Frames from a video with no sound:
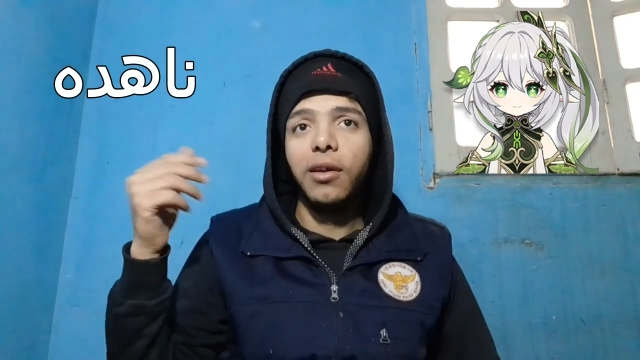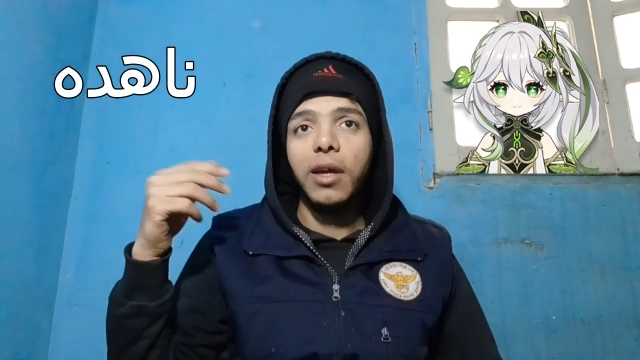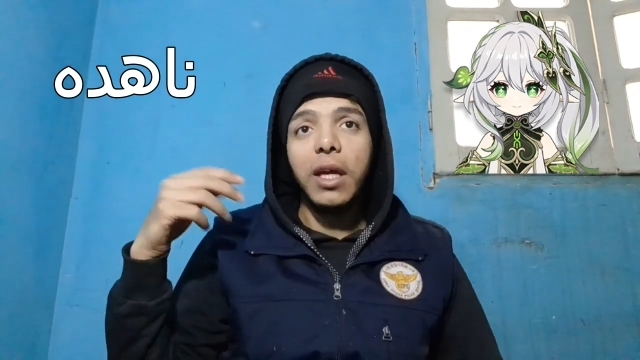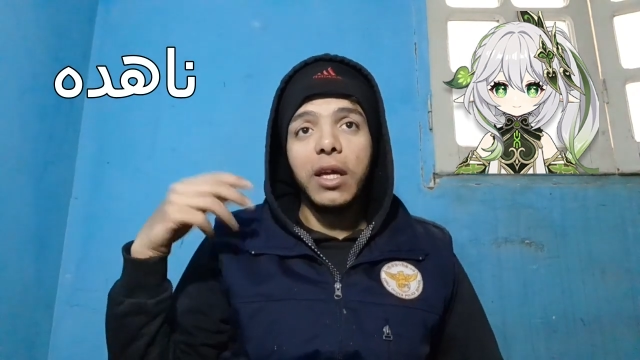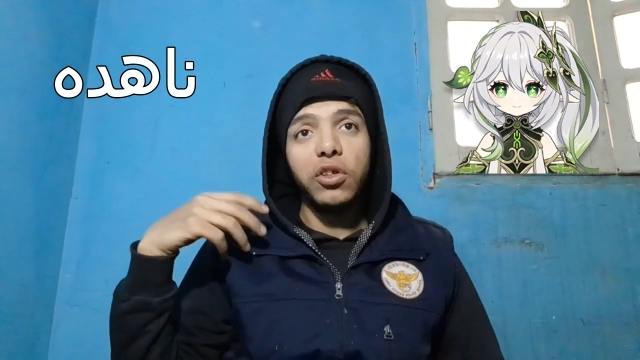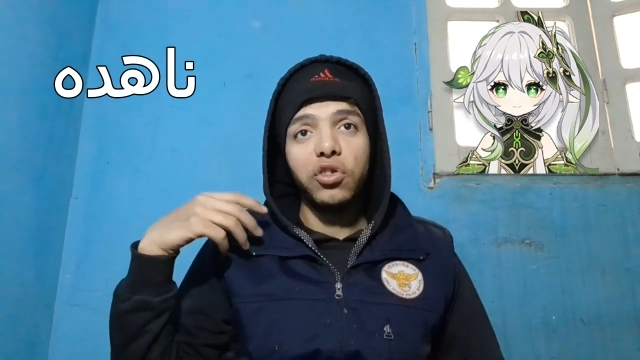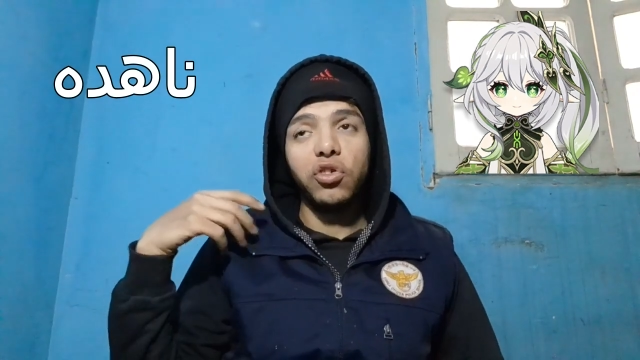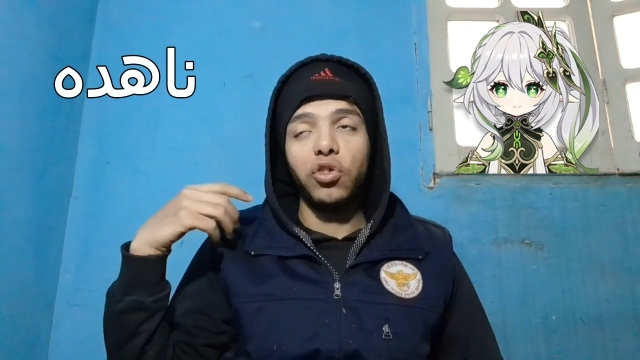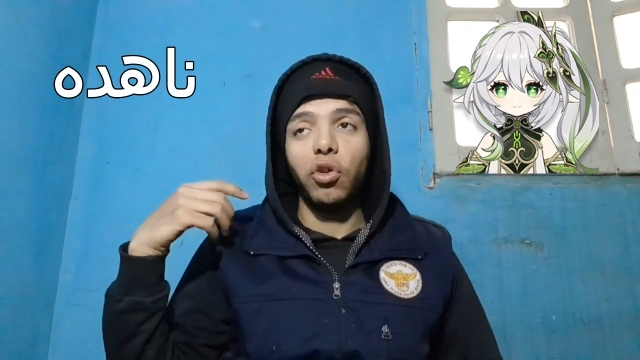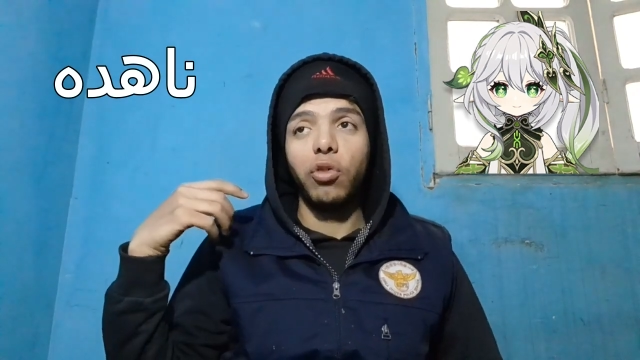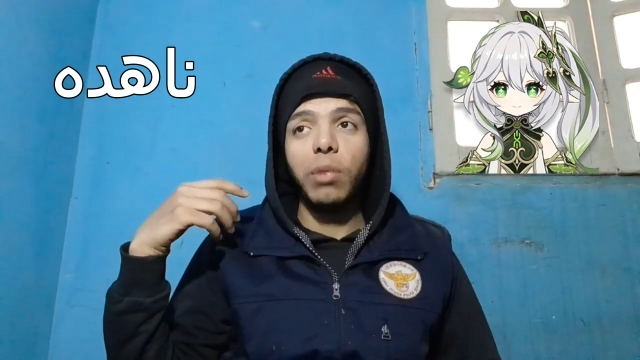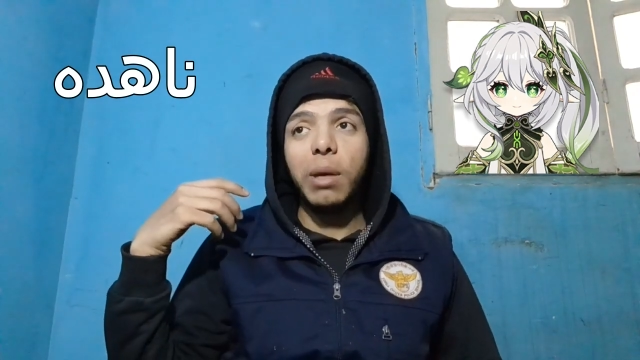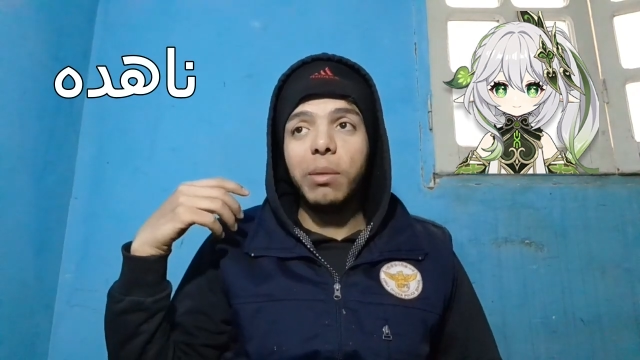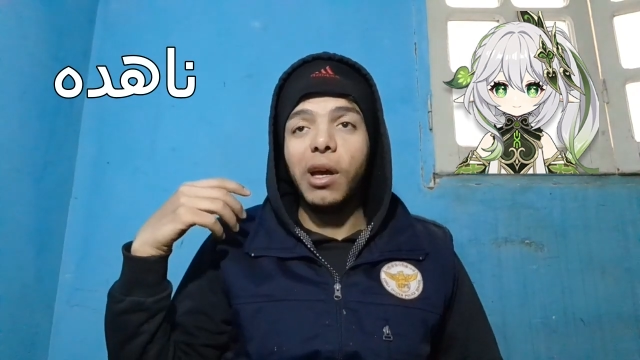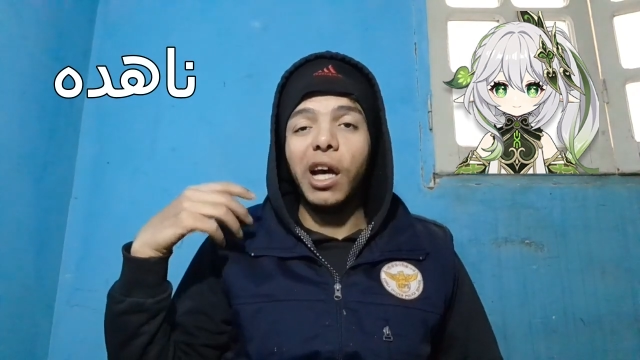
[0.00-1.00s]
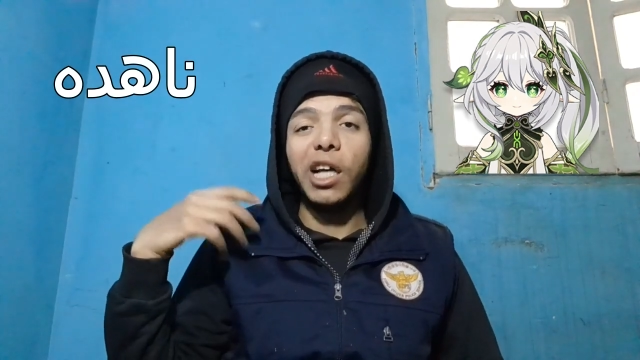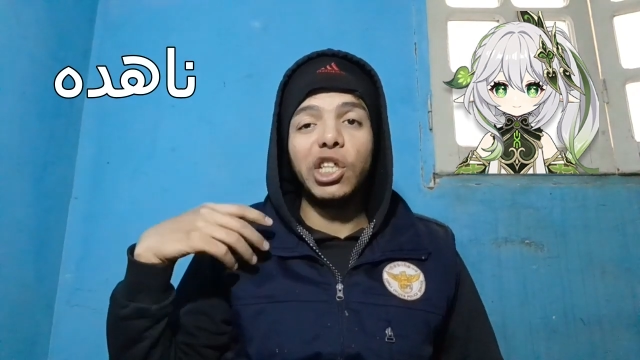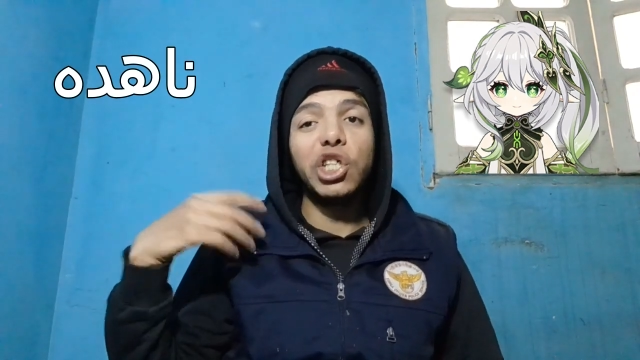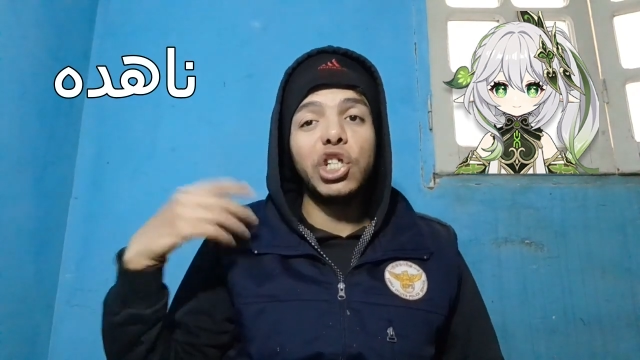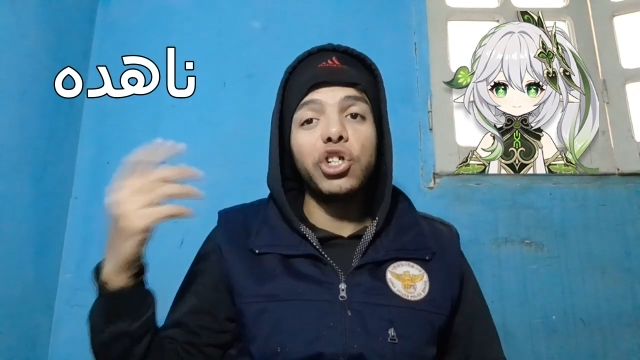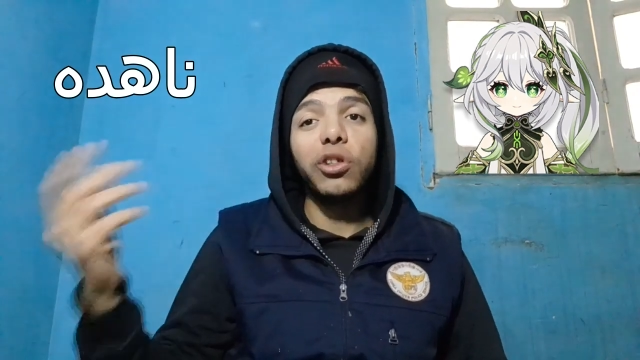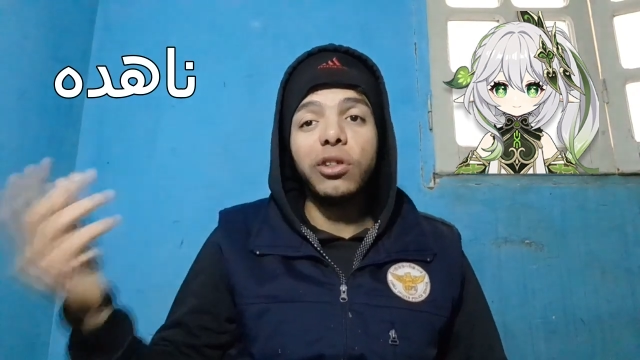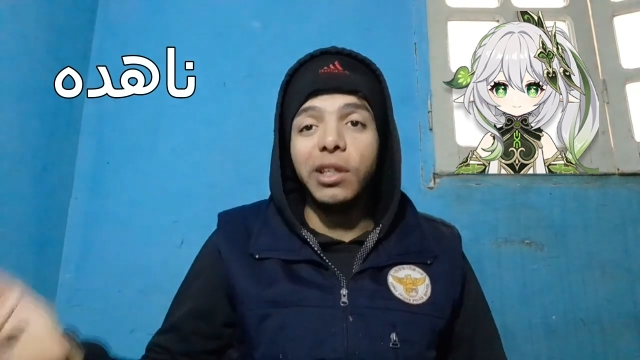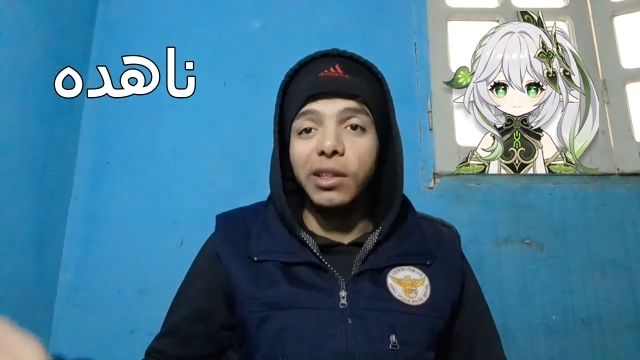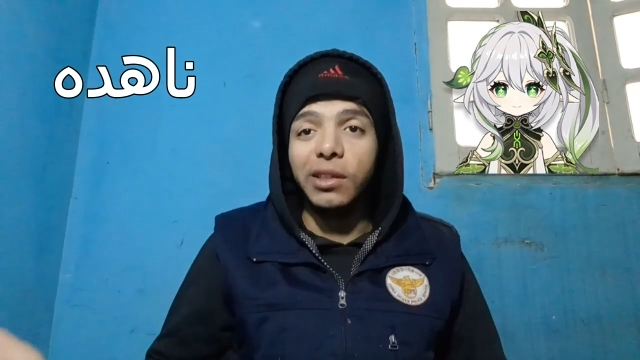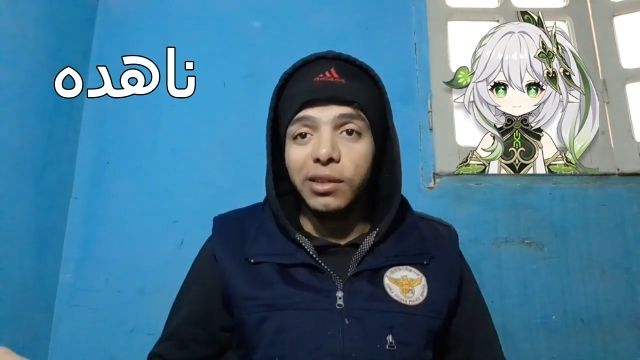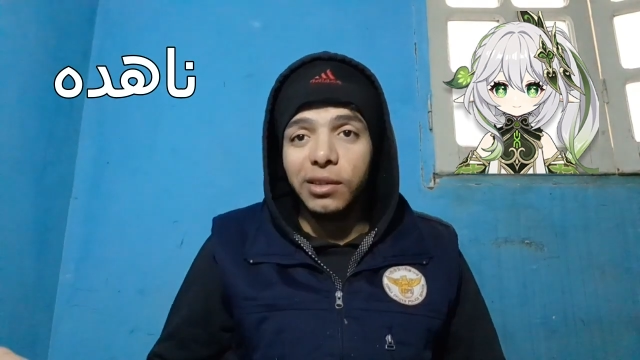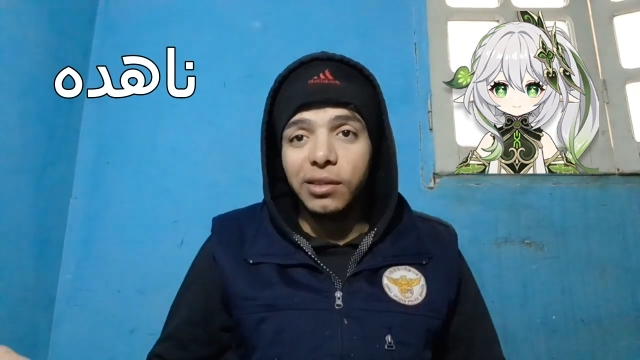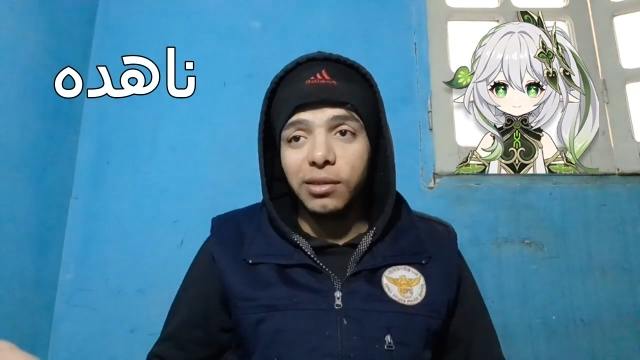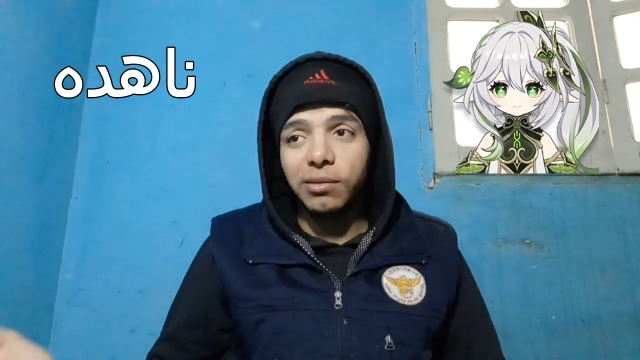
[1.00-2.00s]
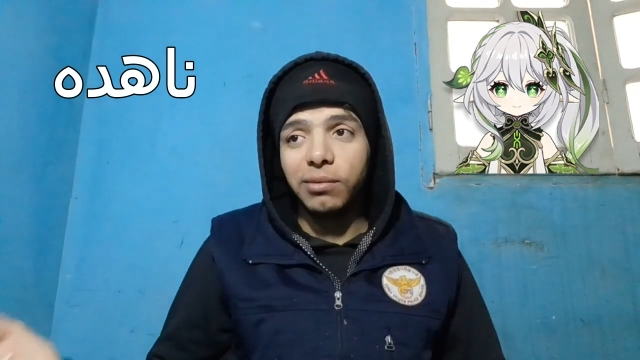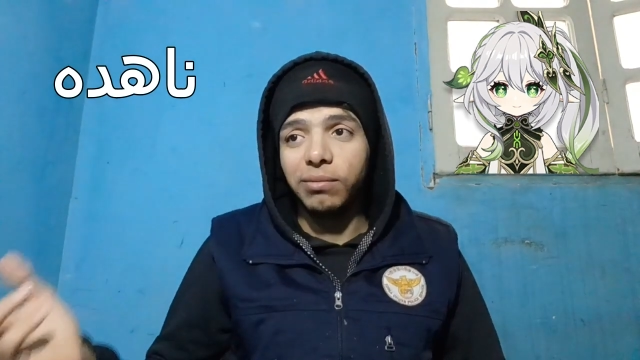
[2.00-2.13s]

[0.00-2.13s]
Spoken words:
So maybe I shouldn't